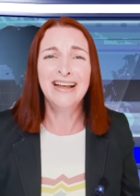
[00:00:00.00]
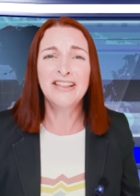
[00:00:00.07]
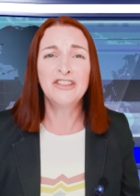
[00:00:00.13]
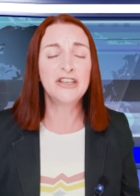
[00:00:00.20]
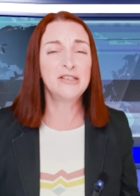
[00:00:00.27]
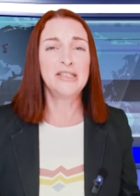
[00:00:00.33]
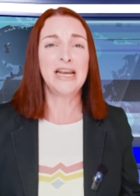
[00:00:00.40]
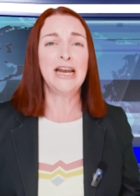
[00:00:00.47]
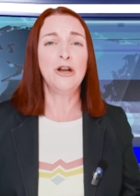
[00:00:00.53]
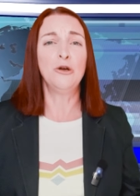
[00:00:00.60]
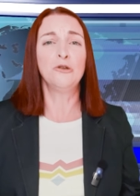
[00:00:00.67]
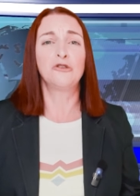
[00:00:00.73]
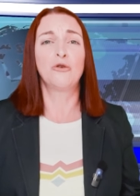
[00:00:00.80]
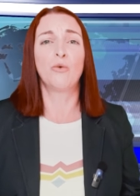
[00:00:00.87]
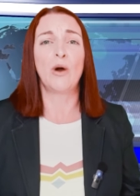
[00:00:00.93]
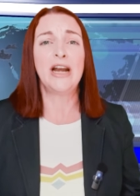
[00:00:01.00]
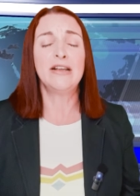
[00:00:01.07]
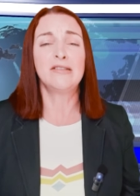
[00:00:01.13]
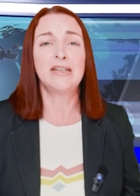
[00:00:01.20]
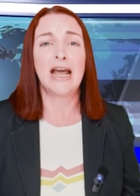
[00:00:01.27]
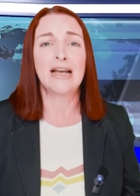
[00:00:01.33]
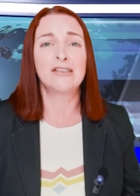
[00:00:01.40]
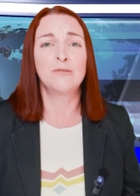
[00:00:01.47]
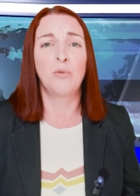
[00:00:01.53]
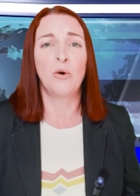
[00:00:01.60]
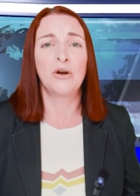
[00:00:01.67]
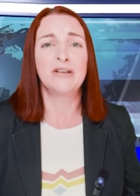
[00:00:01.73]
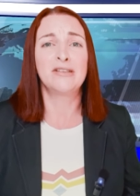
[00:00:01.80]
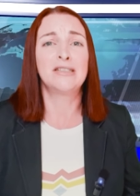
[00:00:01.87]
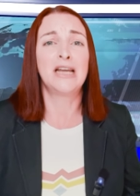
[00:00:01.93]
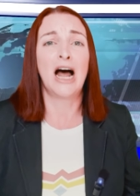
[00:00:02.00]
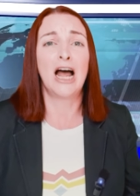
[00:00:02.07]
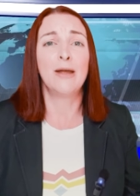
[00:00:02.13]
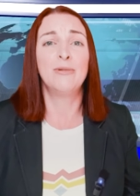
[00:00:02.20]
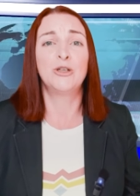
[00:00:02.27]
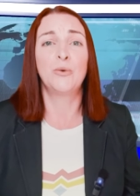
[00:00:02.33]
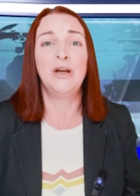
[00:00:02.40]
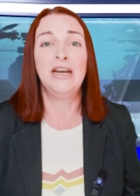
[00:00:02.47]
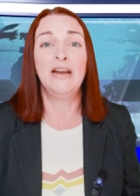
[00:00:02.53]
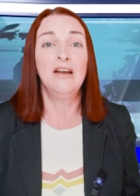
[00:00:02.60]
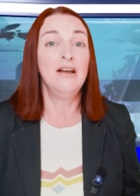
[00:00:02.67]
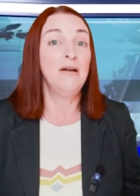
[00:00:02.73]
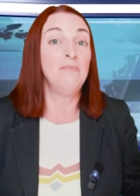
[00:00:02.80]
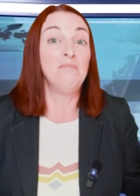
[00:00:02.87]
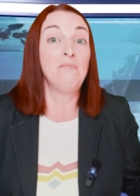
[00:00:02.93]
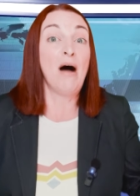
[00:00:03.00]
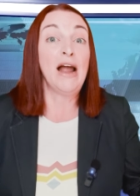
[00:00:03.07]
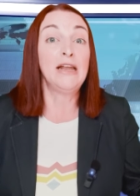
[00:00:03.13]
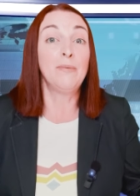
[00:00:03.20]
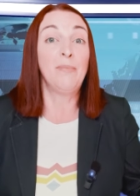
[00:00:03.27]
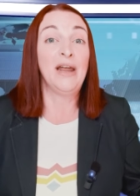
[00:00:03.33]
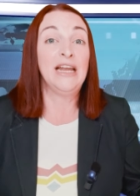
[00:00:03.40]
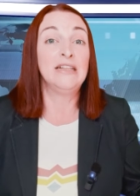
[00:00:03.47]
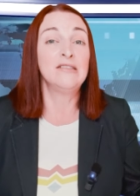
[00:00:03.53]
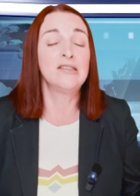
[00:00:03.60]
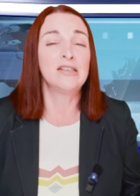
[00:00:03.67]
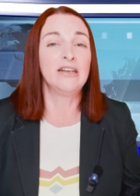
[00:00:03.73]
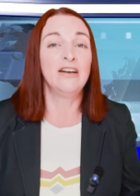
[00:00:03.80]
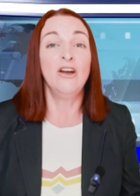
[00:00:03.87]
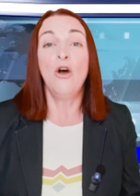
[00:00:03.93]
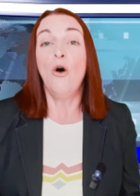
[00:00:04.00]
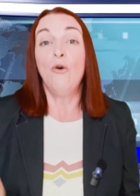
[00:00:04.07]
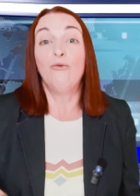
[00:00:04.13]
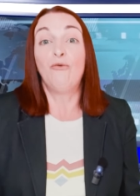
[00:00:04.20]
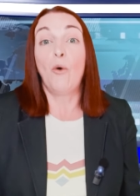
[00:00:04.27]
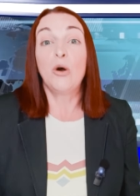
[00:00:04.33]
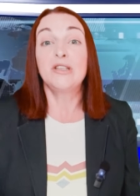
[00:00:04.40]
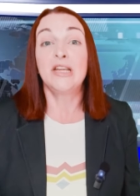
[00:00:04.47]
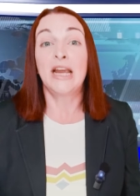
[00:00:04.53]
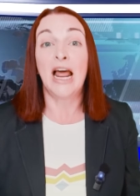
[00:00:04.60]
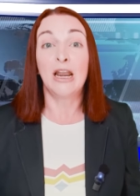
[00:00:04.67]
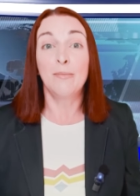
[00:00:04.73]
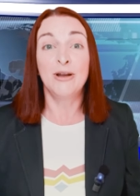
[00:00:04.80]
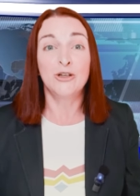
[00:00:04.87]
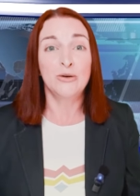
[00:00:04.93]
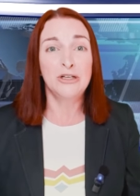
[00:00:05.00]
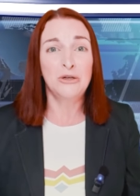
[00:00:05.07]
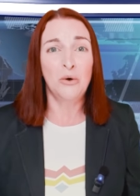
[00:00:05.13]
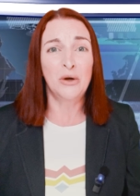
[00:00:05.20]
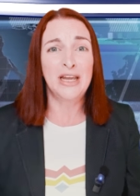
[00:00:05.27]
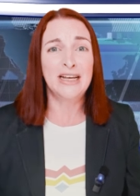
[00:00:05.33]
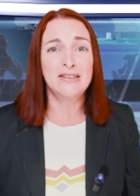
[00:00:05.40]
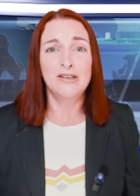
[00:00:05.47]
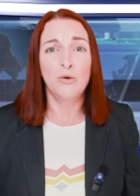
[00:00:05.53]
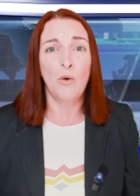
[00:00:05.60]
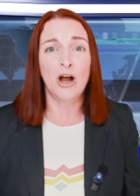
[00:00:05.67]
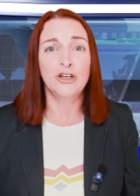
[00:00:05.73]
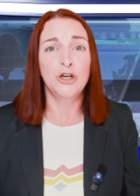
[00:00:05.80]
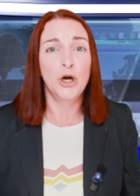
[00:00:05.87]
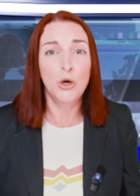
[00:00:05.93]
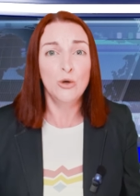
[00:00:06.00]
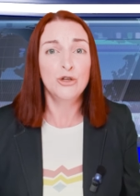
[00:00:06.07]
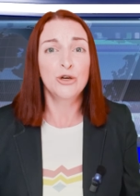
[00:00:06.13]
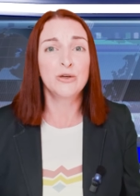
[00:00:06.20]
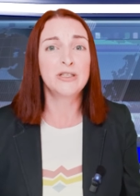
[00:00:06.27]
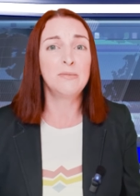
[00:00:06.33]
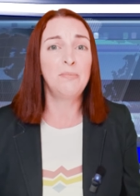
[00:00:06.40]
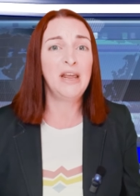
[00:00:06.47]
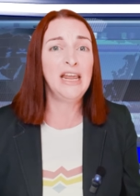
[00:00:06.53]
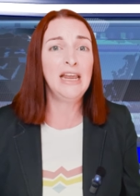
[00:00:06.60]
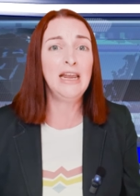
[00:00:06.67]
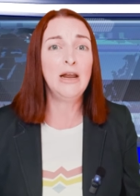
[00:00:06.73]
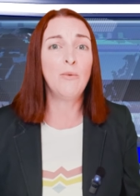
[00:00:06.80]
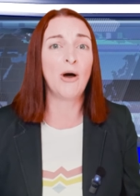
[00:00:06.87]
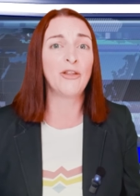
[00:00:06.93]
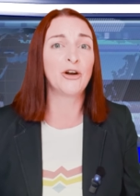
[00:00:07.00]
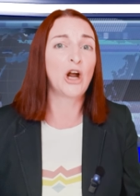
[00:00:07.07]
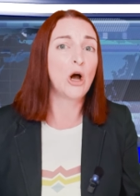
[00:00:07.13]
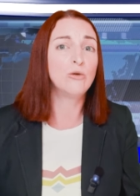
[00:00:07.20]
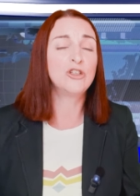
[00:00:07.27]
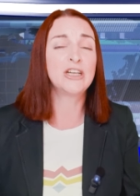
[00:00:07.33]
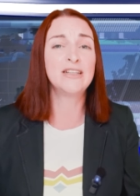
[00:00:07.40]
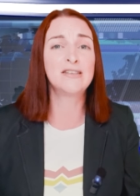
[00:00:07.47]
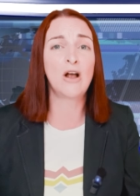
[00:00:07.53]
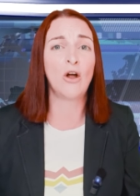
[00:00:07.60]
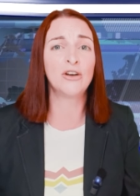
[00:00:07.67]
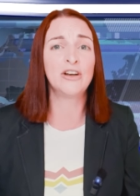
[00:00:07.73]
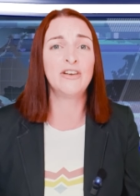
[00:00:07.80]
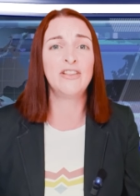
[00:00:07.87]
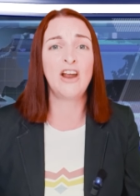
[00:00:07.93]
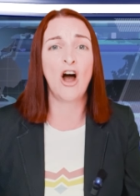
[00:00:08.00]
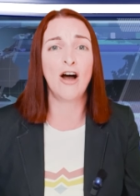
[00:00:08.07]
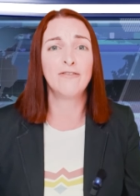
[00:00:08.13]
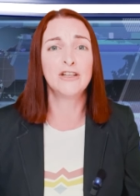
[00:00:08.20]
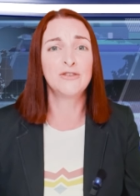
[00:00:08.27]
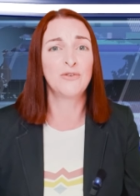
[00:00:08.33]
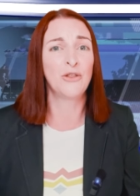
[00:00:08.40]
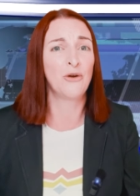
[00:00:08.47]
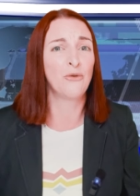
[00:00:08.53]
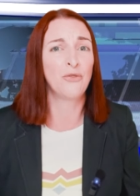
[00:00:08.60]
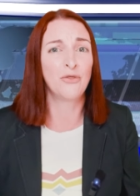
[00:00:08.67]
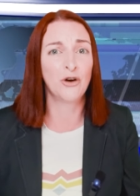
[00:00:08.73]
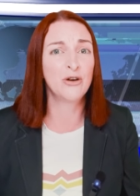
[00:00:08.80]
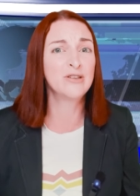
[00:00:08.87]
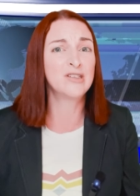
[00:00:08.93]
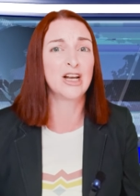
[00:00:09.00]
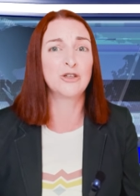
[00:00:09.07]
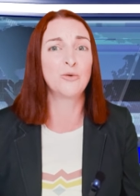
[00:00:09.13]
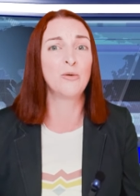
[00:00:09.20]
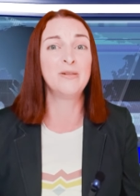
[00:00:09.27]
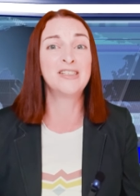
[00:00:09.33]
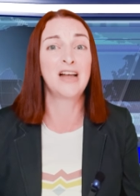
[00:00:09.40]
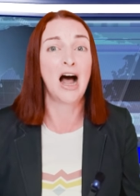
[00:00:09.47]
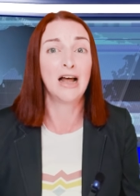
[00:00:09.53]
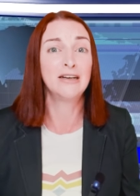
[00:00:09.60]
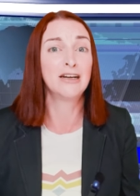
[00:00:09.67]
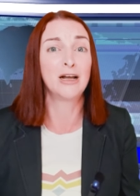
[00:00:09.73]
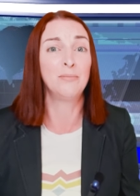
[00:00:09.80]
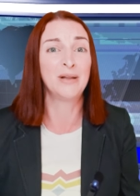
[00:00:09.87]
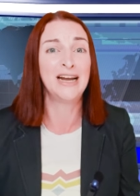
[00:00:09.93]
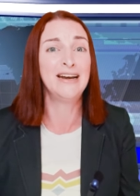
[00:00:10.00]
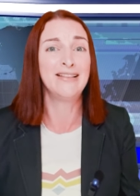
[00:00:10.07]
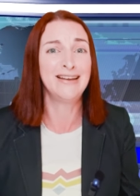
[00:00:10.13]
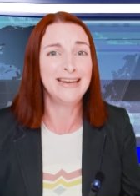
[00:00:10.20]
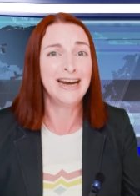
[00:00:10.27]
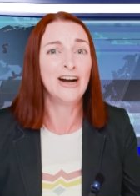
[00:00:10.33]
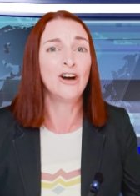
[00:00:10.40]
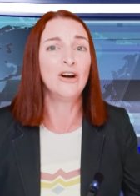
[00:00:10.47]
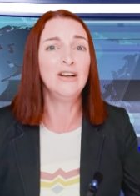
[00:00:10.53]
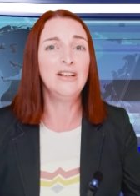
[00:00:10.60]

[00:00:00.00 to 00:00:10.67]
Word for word: The state whose greatest export is a tie between Mike Pence and forcing elementary school kids to watch Hoosiers and PE while their coach gets called into the office for their third sexual misconduct complaint of the year?